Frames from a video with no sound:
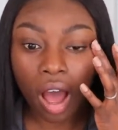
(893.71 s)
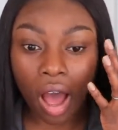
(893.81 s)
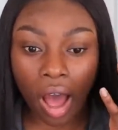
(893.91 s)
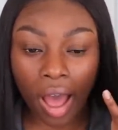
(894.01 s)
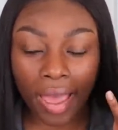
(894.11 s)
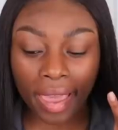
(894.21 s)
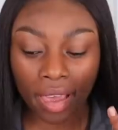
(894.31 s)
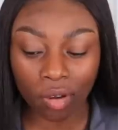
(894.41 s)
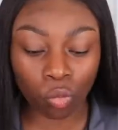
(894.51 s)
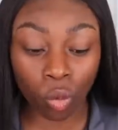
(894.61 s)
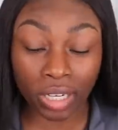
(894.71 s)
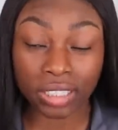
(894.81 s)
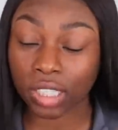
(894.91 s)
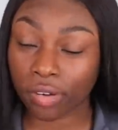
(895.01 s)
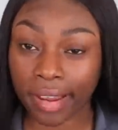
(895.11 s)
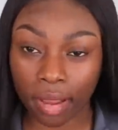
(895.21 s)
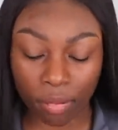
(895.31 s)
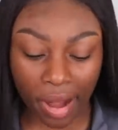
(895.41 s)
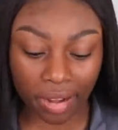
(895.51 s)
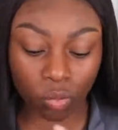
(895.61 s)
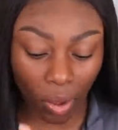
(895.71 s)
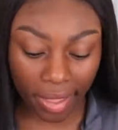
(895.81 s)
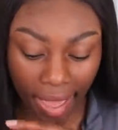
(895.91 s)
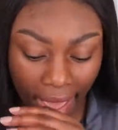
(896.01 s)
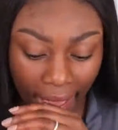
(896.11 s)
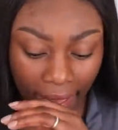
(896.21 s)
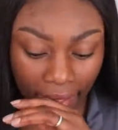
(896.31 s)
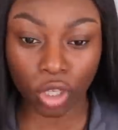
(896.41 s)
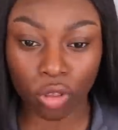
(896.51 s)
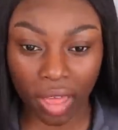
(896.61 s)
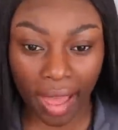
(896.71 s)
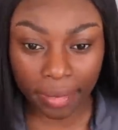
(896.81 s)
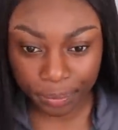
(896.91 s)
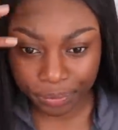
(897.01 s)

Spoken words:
I wanted to create a brand, Why Hair, so that